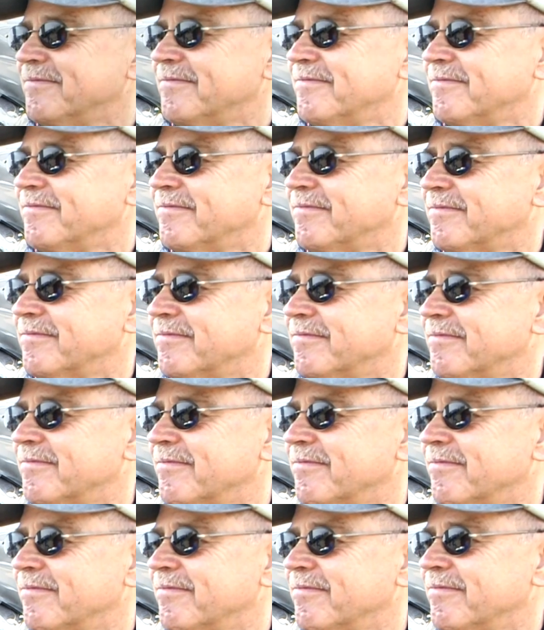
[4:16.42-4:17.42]

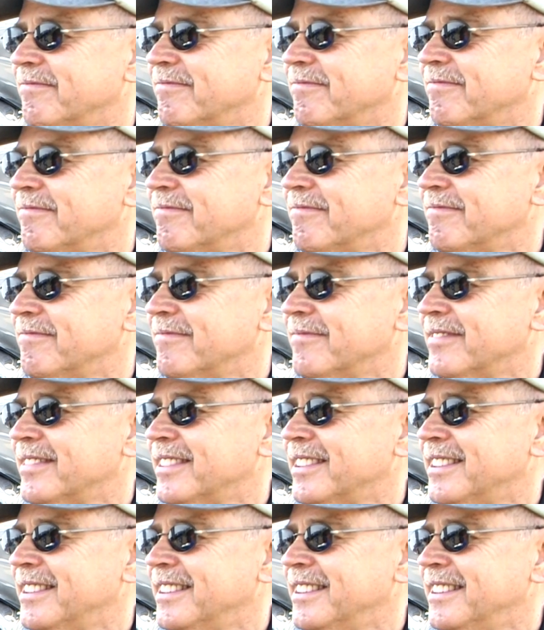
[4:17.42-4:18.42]

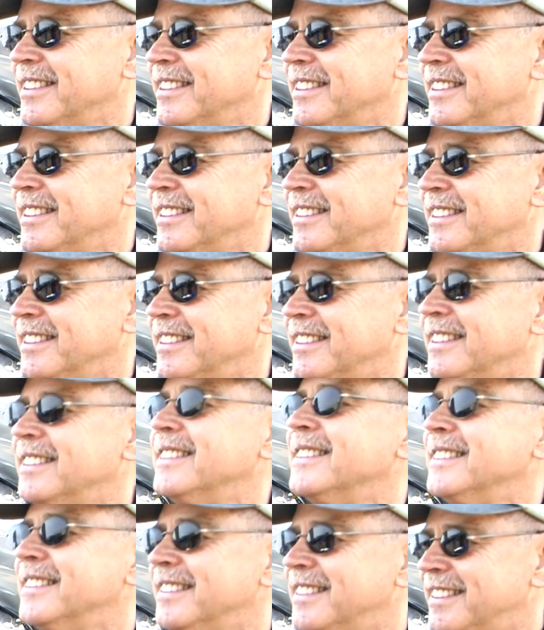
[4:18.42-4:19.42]

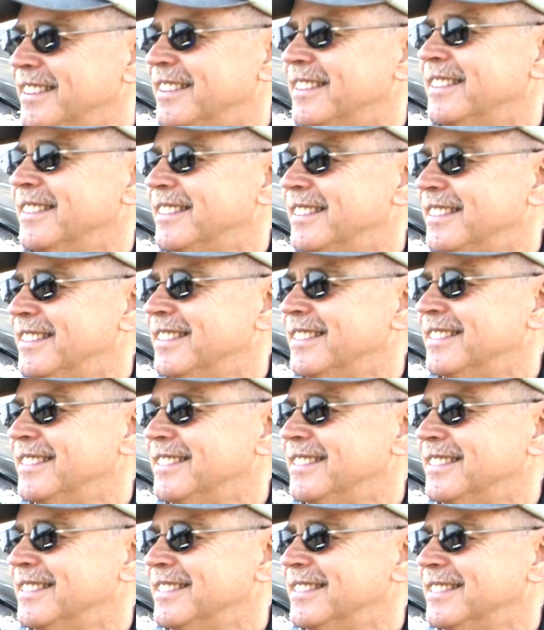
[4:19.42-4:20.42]

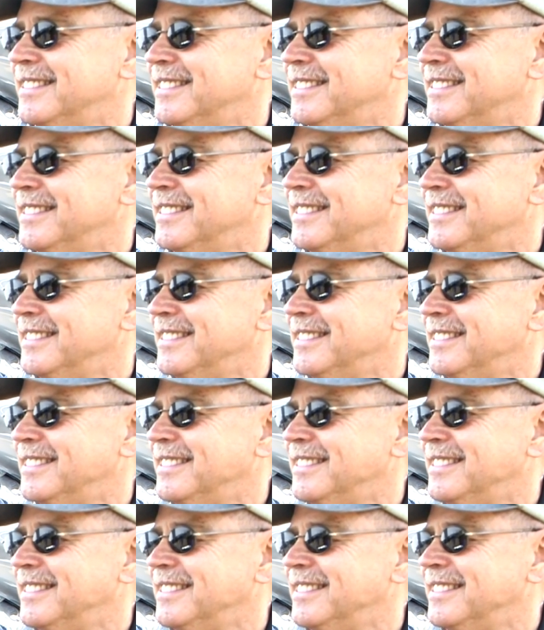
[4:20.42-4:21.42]

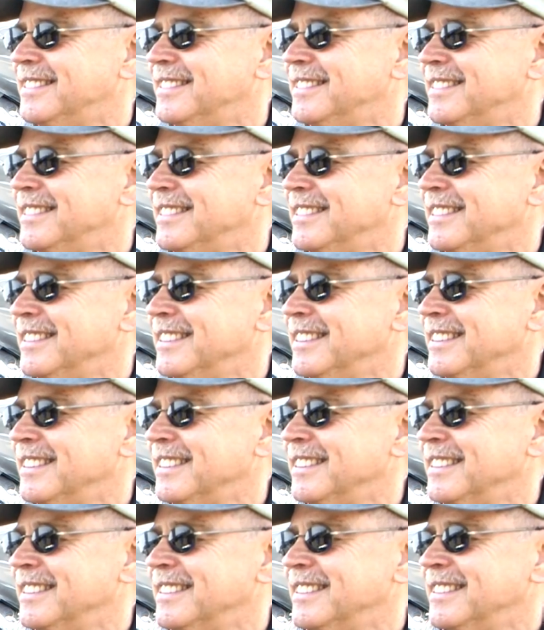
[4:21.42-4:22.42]

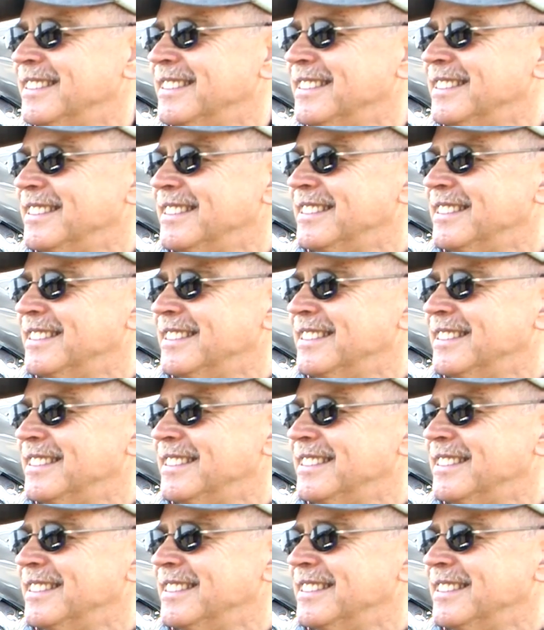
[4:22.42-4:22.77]
[no speech]